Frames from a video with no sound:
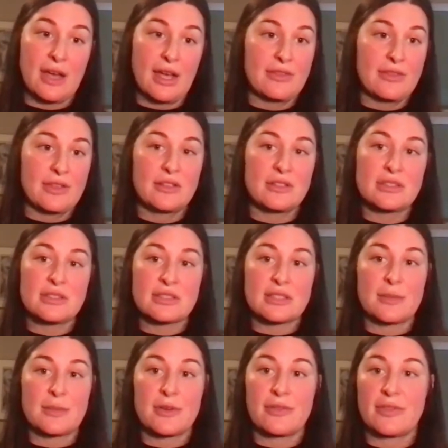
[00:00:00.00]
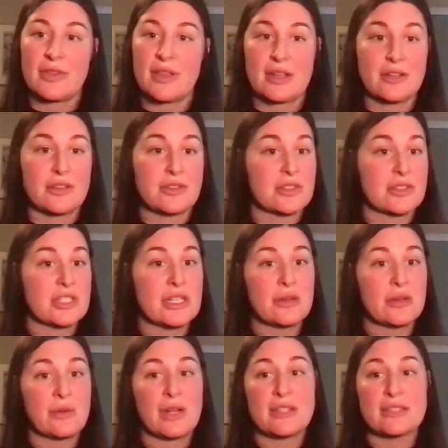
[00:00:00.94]
I've used some of the
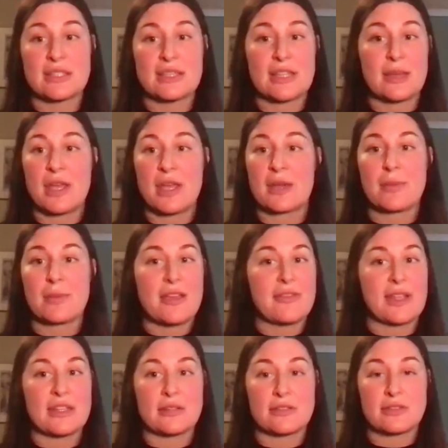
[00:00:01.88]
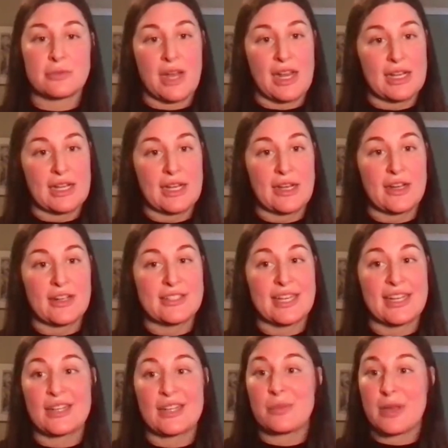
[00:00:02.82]
Neutrogena ones and they make my face red and
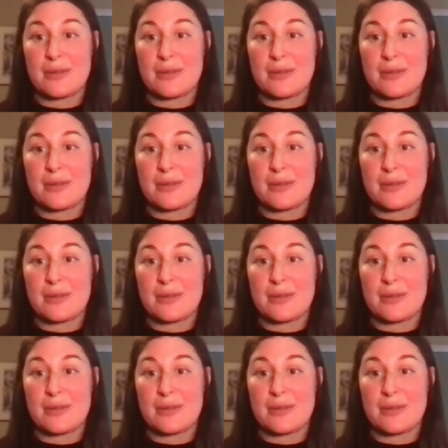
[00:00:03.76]
irritated,